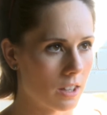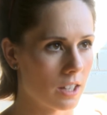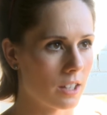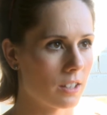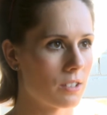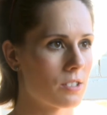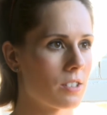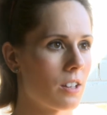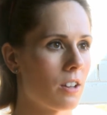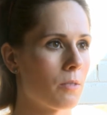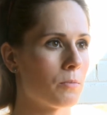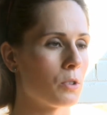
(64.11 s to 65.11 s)
things
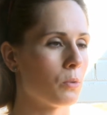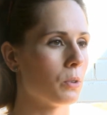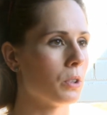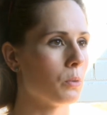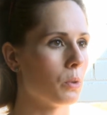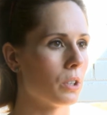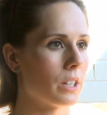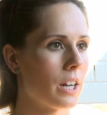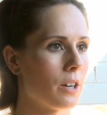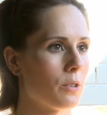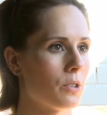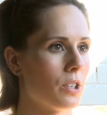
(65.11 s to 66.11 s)
to really work
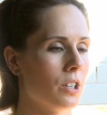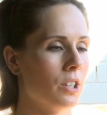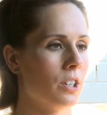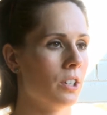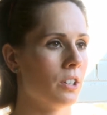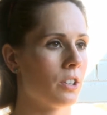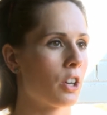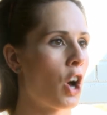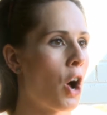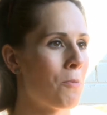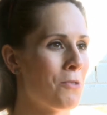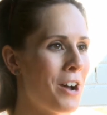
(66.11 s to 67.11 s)
out the
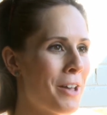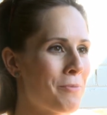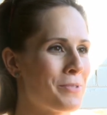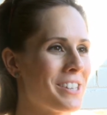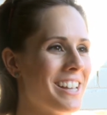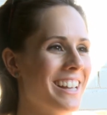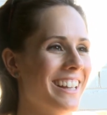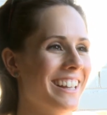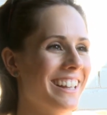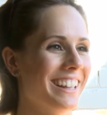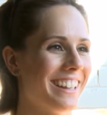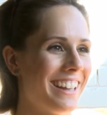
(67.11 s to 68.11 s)
cobwebs.
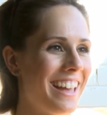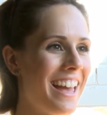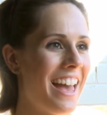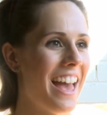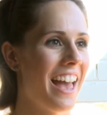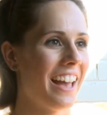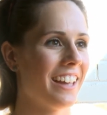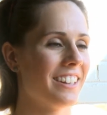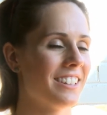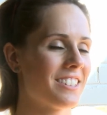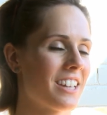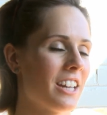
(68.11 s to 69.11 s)
And
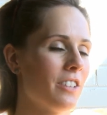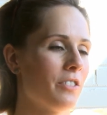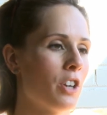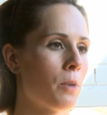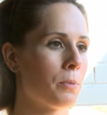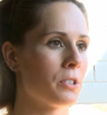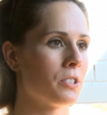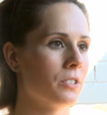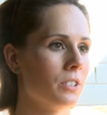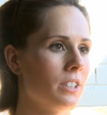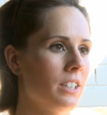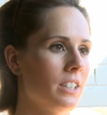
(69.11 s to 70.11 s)
it's kind of an
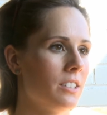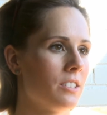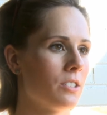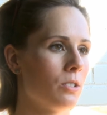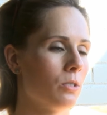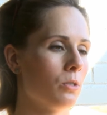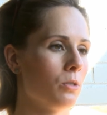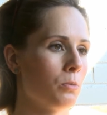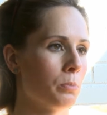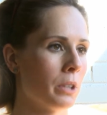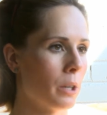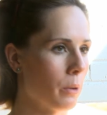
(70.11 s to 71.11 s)
opportunity to
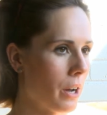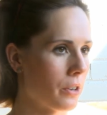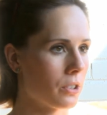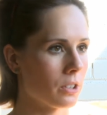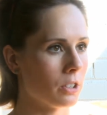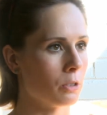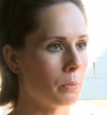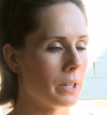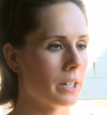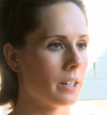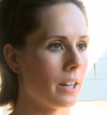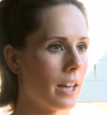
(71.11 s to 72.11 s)
play around a little
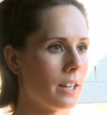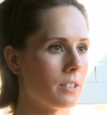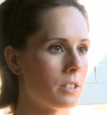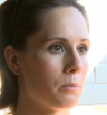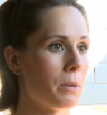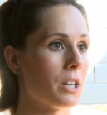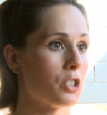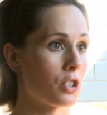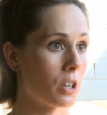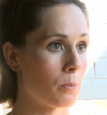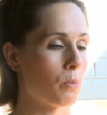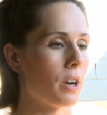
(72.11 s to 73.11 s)
bit and to make
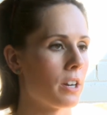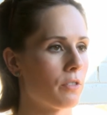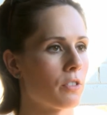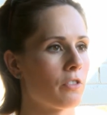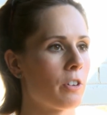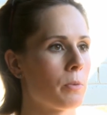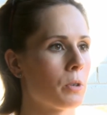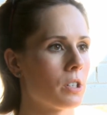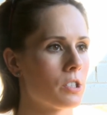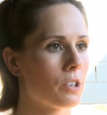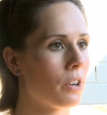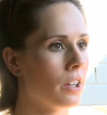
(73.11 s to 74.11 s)
sure I'm ready for February.
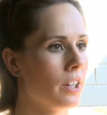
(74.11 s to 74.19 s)
So,